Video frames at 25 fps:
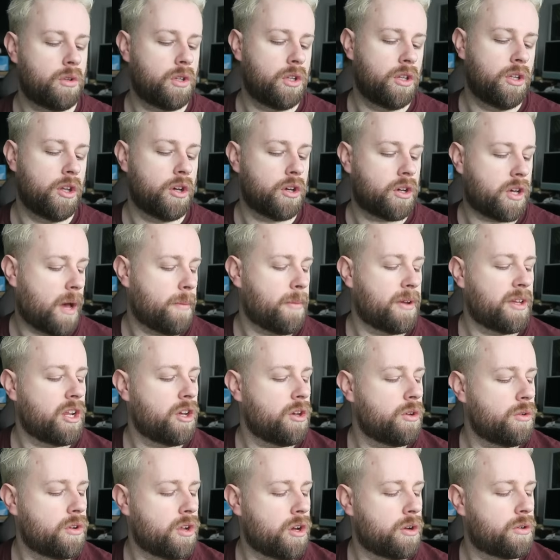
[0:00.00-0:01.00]
look, I mean,
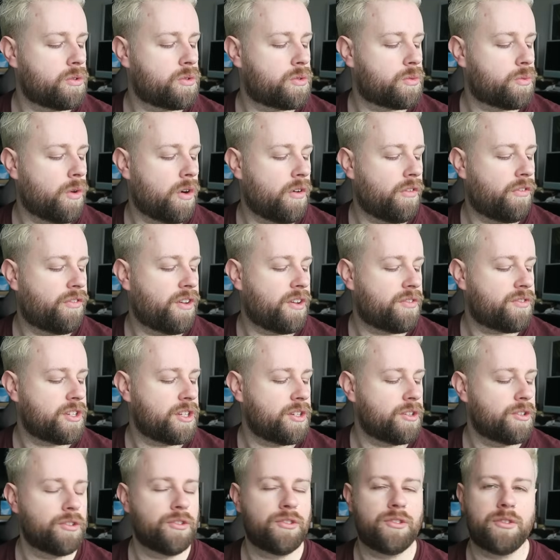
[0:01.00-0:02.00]
who knows what
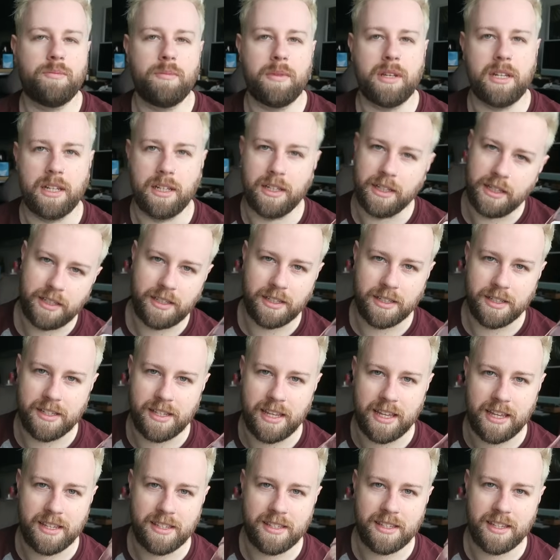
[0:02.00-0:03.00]
1500 milliliters
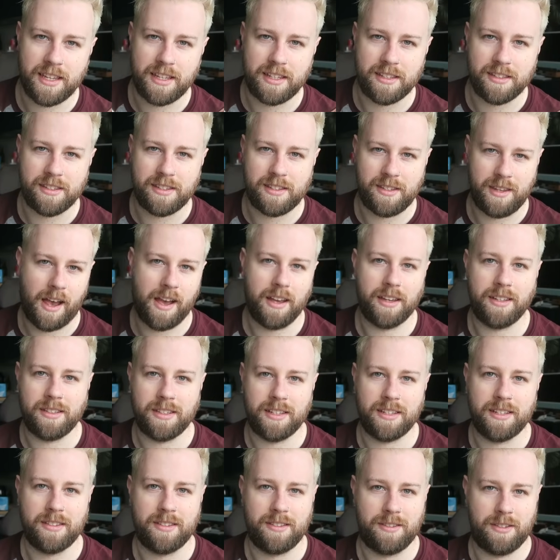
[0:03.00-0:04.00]
is in
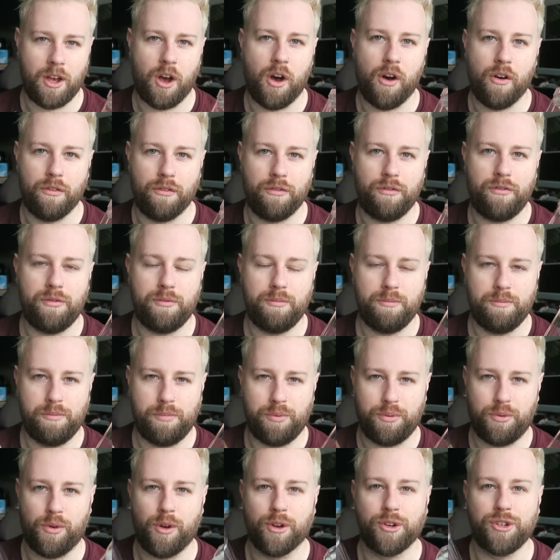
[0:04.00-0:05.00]
sizes of
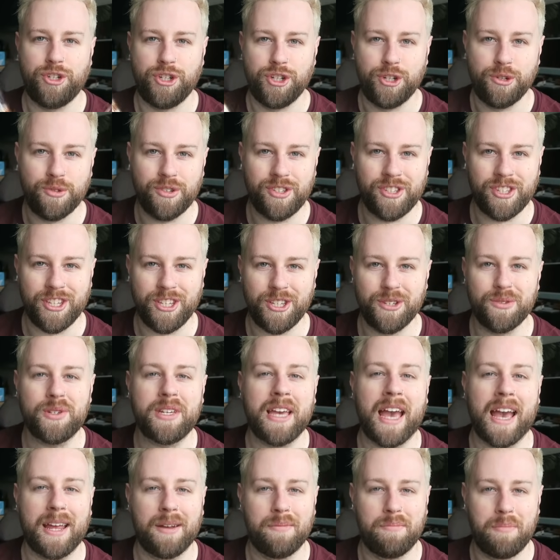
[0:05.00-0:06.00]
produce that you
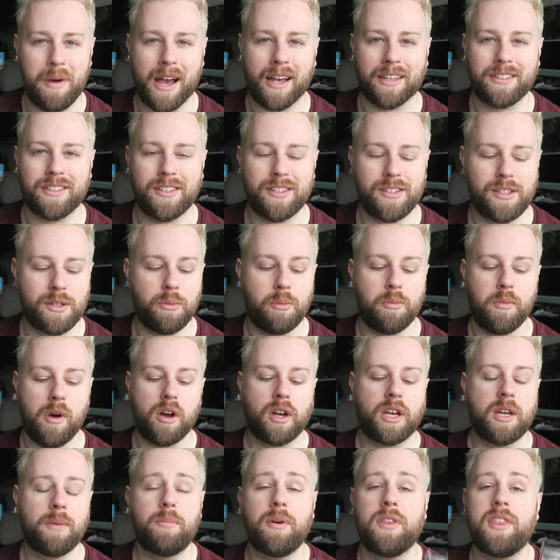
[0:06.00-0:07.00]
get in bags at the
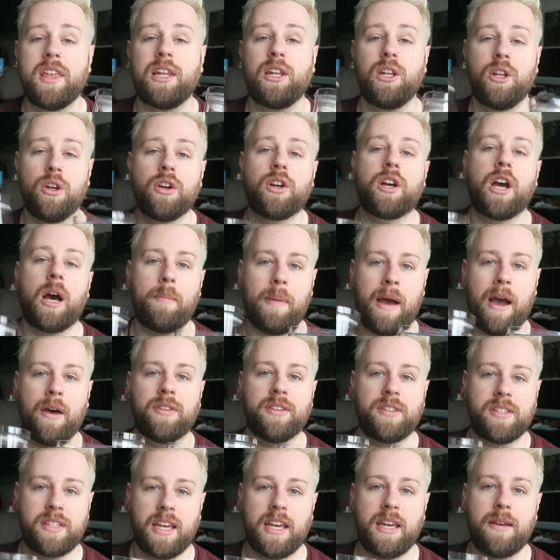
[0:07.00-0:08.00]
supermarket, but they look about
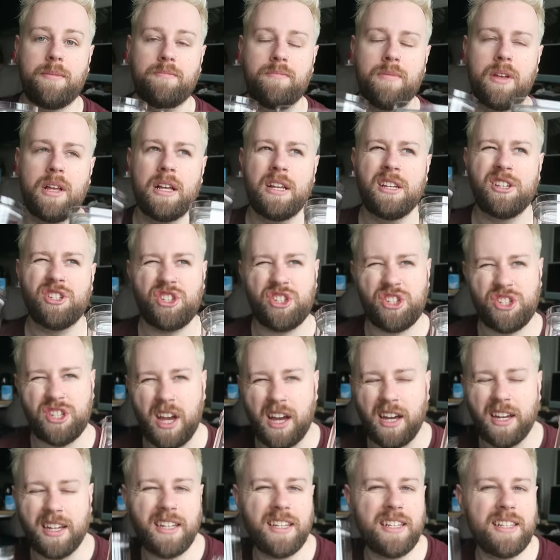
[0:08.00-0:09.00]
the same
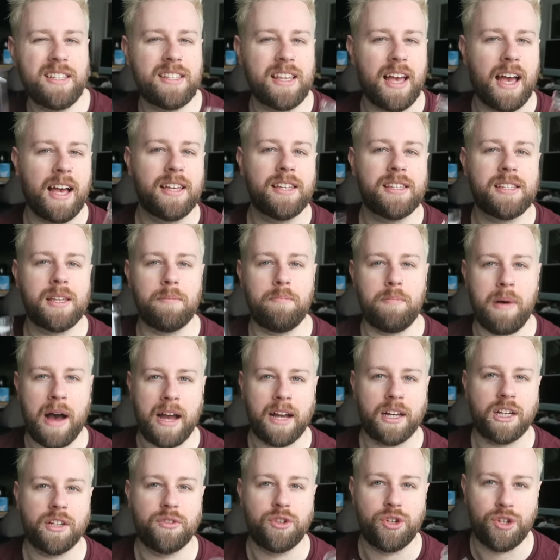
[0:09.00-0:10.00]
size as a
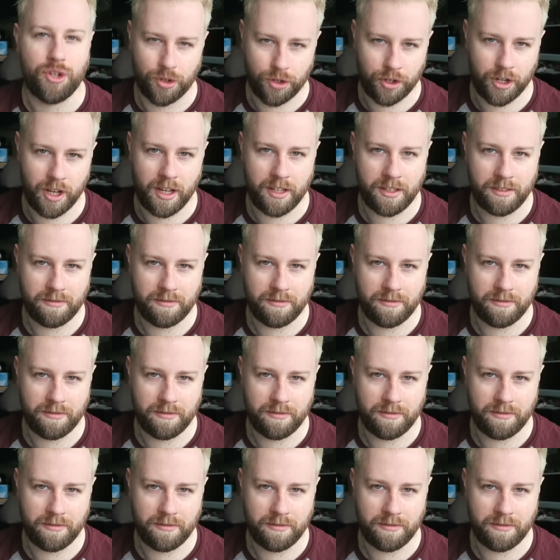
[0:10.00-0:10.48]
bag of sugar.